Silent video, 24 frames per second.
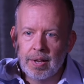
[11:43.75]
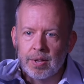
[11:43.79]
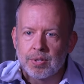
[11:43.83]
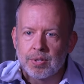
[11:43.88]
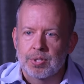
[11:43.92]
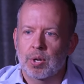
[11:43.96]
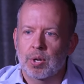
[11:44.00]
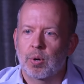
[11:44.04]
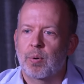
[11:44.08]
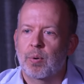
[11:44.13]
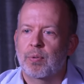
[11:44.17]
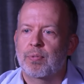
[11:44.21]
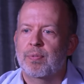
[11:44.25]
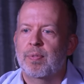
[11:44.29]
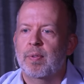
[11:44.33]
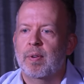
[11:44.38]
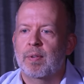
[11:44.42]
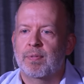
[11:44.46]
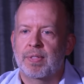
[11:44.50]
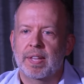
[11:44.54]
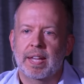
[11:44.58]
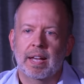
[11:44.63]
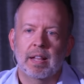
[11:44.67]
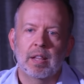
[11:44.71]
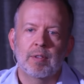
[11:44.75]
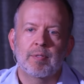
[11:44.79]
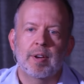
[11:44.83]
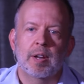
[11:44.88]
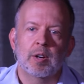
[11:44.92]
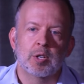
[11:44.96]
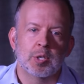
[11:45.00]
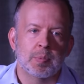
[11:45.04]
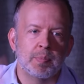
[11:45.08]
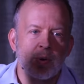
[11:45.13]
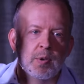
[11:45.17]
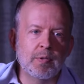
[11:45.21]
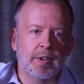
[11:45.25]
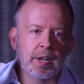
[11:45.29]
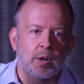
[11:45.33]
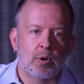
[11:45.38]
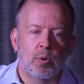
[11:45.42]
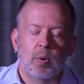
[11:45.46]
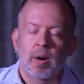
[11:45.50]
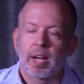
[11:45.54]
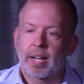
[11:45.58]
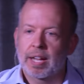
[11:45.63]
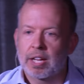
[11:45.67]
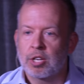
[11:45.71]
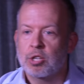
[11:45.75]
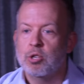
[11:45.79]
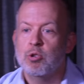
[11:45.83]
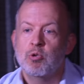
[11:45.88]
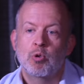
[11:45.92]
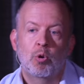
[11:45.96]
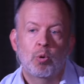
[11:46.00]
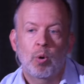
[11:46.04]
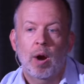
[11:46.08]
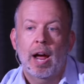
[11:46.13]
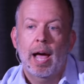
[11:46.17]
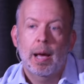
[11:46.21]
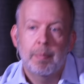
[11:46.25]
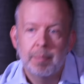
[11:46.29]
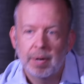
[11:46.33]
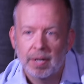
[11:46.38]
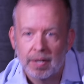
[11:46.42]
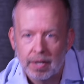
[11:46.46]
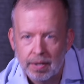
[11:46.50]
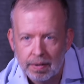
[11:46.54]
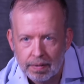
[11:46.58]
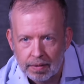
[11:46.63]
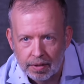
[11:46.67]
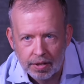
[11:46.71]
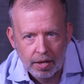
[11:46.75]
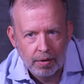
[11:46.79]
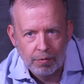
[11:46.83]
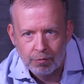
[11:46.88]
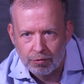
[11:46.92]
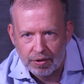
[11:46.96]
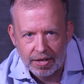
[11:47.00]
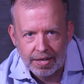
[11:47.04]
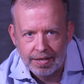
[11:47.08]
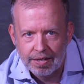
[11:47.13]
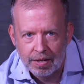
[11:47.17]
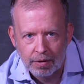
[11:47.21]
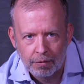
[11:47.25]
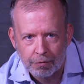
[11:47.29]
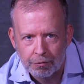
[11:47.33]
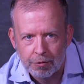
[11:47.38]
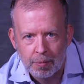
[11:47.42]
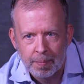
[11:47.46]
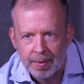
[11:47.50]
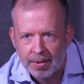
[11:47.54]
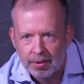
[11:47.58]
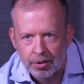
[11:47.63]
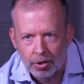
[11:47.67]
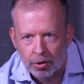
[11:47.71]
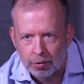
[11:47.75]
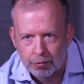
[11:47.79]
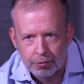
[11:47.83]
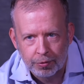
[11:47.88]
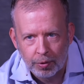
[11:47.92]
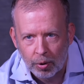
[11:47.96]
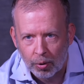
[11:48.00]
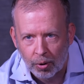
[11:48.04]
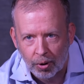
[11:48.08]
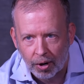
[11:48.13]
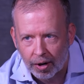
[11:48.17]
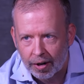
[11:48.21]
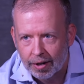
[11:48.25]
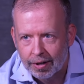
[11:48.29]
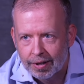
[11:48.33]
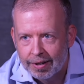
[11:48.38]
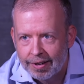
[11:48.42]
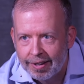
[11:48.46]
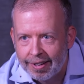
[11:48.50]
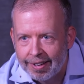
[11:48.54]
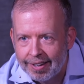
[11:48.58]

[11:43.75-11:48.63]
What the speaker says: So if the elevator's moving quick and you grab a convenient, familiar floor,